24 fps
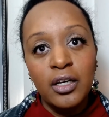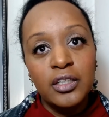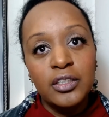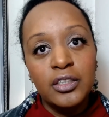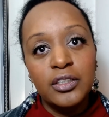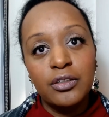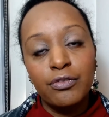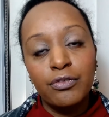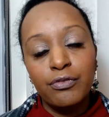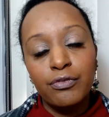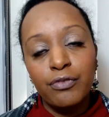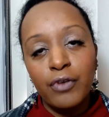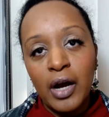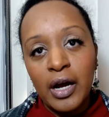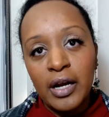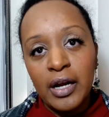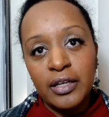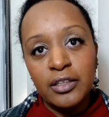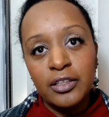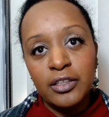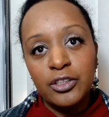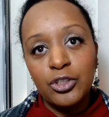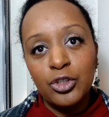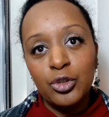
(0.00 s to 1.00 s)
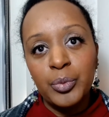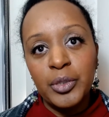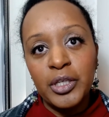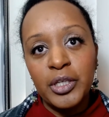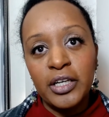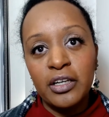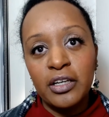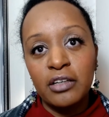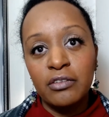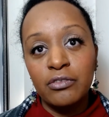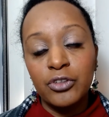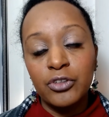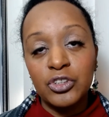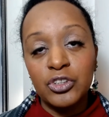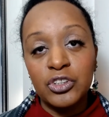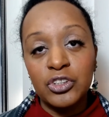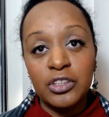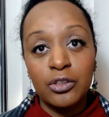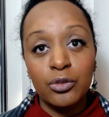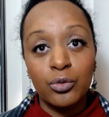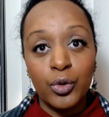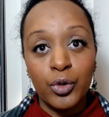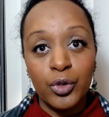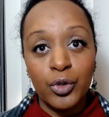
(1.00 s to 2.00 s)
defining the new behaviors
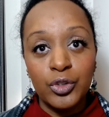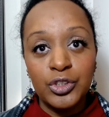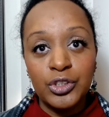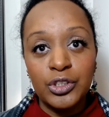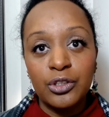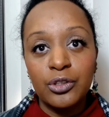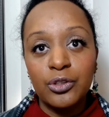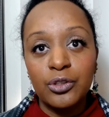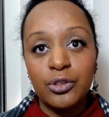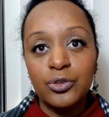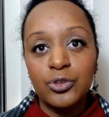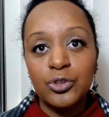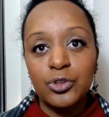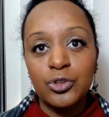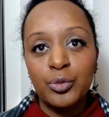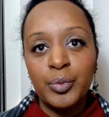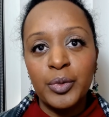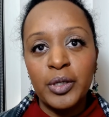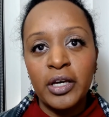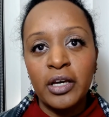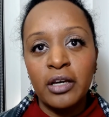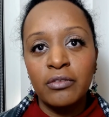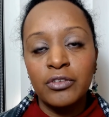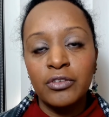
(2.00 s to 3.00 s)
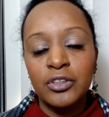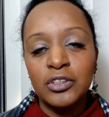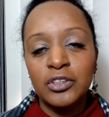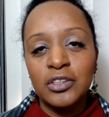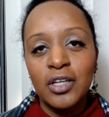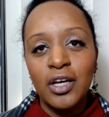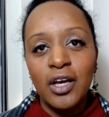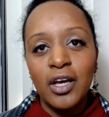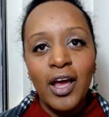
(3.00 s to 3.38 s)
and rehearsing those new behaviors.